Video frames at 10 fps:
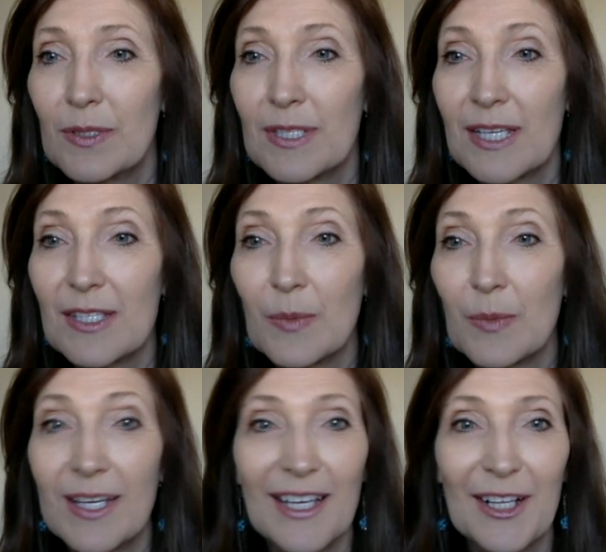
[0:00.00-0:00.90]
doesn't
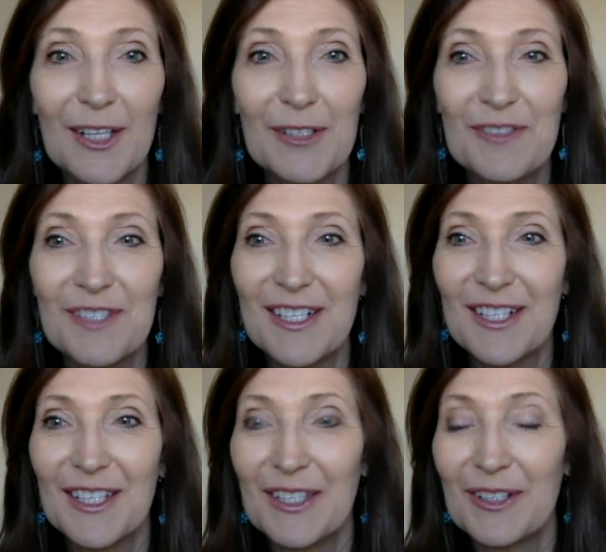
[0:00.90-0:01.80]
want to get close
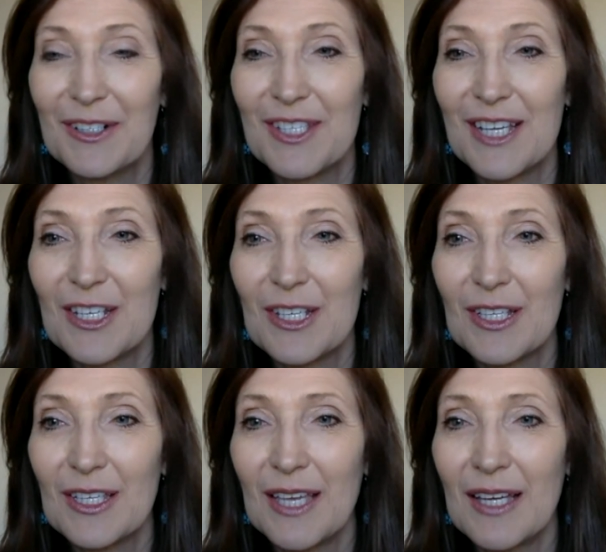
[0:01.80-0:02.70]
physically or
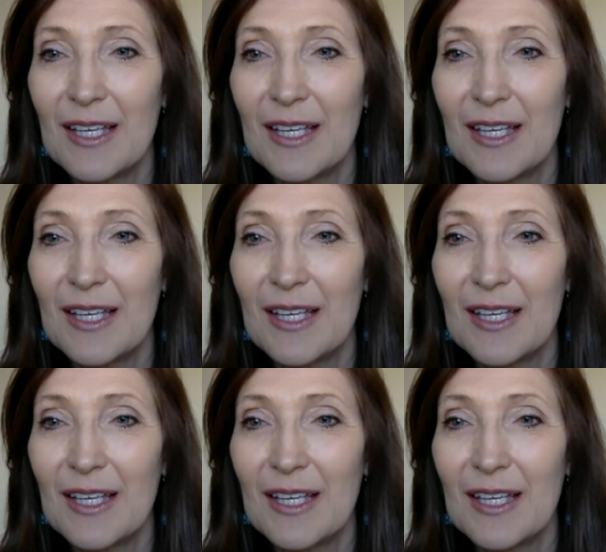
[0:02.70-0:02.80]
sexually.